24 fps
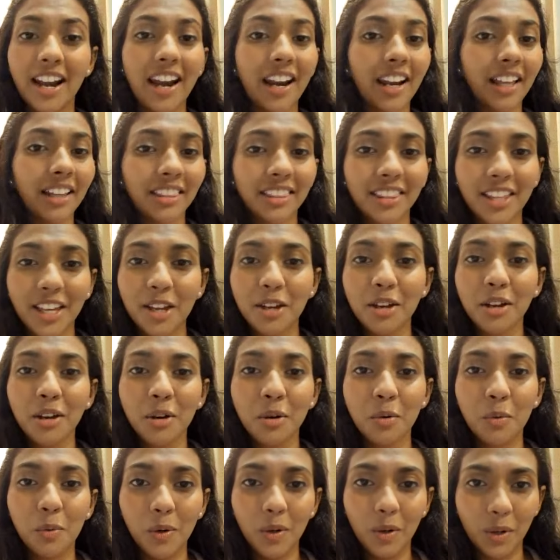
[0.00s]
Nothing
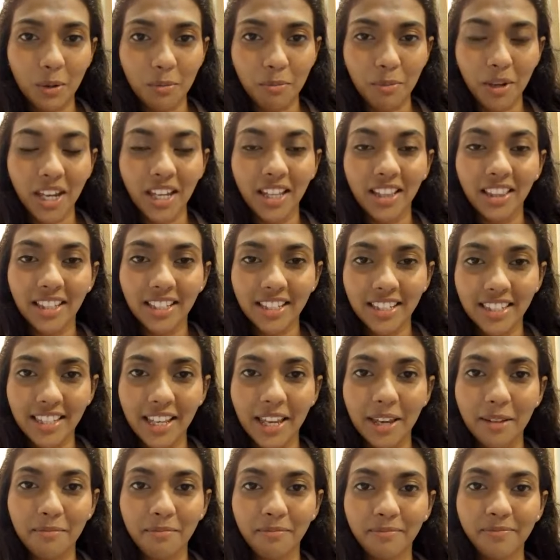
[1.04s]
will remain the
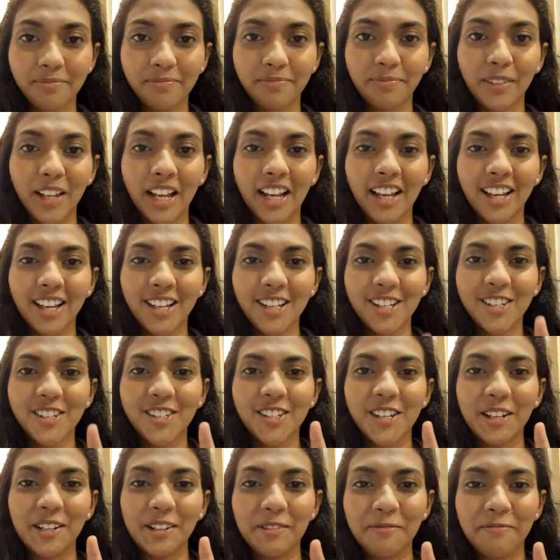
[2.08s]
same.
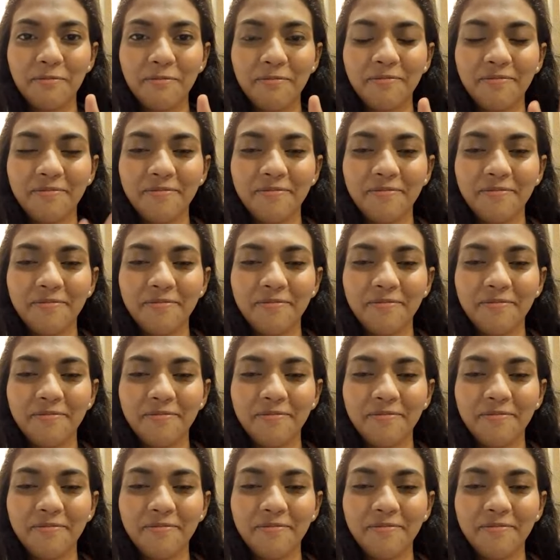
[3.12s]
Shalom.